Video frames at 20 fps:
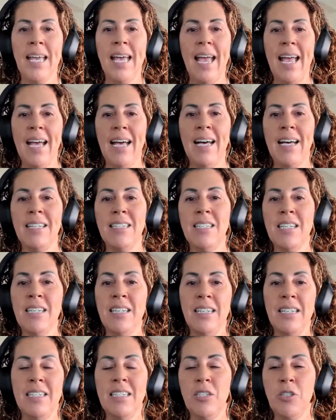and
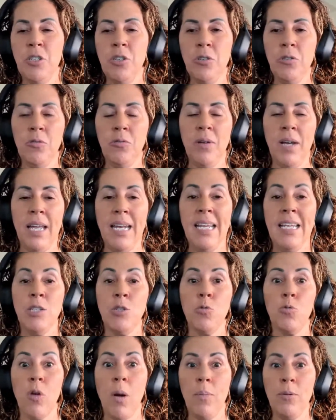to any
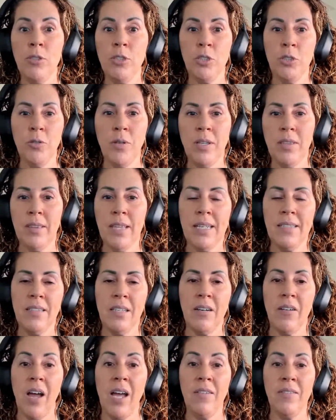troubleshooting things
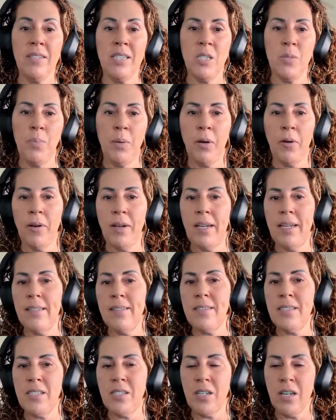that I've
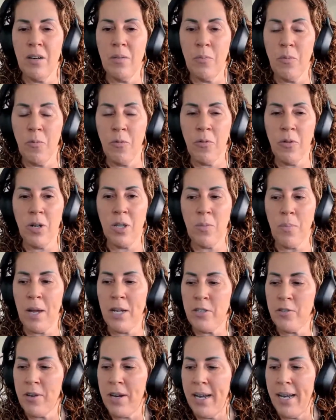experienced with my
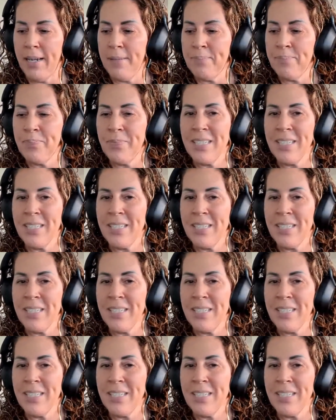training.